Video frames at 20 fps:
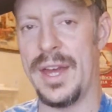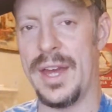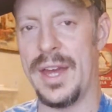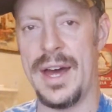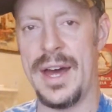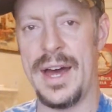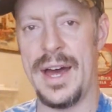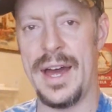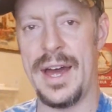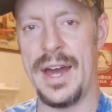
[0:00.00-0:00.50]

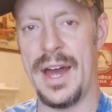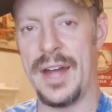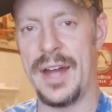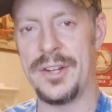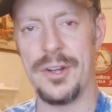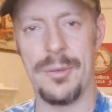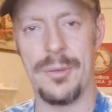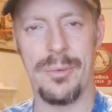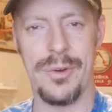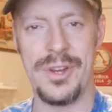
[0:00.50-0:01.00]

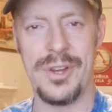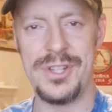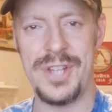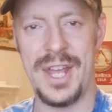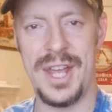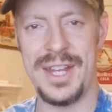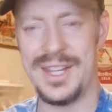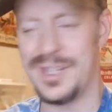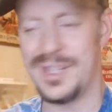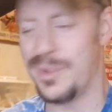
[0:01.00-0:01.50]

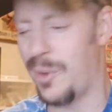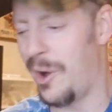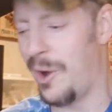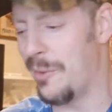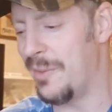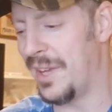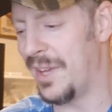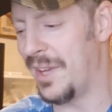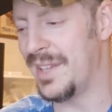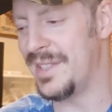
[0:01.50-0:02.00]
underappreciated as well
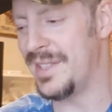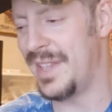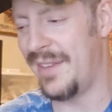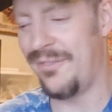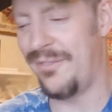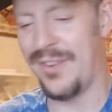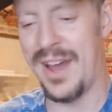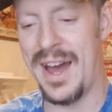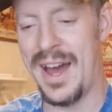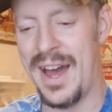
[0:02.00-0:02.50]
because they've
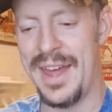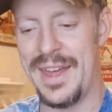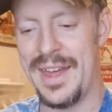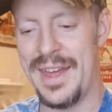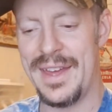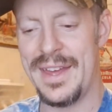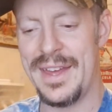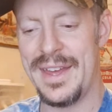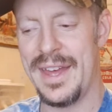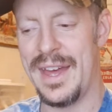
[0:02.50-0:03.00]
got
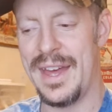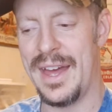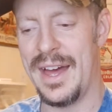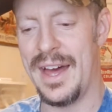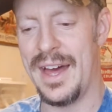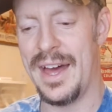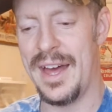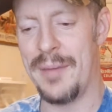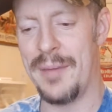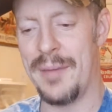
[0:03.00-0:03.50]

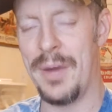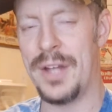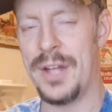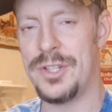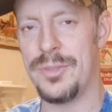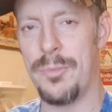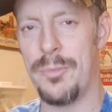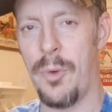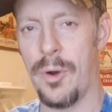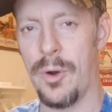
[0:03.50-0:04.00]
much
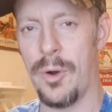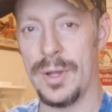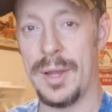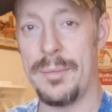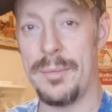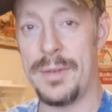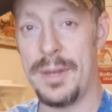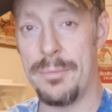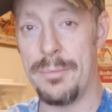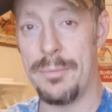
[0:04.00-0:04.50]
more
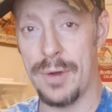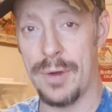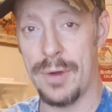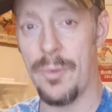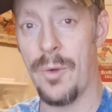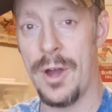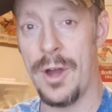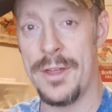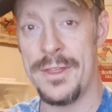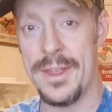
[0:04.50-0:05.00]
limited print
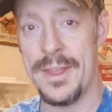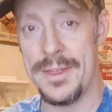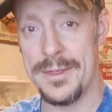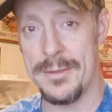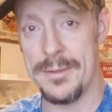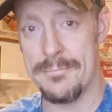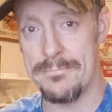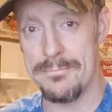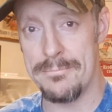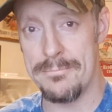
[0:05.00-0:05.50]
run
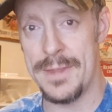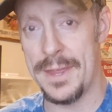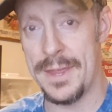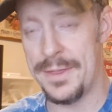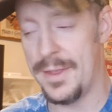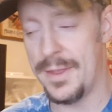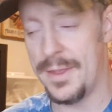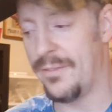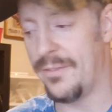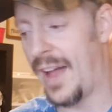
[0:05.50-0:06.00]
than
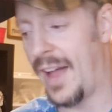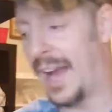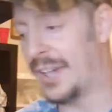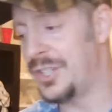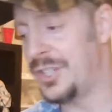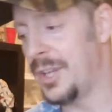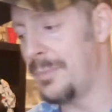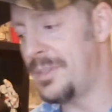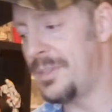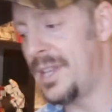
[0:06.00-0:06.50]
the
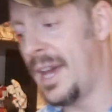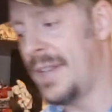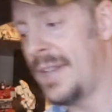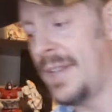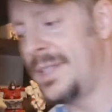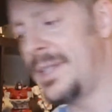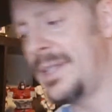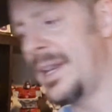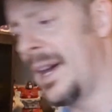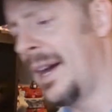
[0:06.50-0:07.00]
flagship
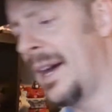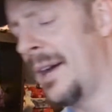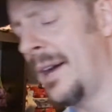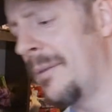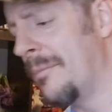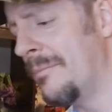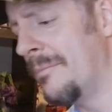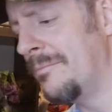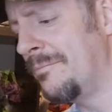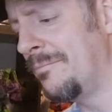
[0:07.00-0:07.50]
sets.
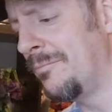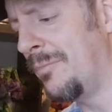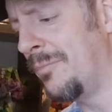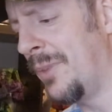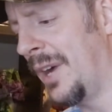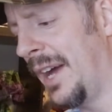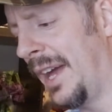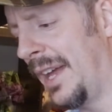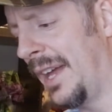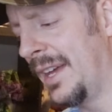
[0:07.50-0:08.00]

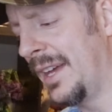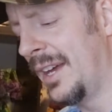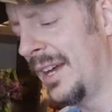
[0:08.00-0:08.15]
But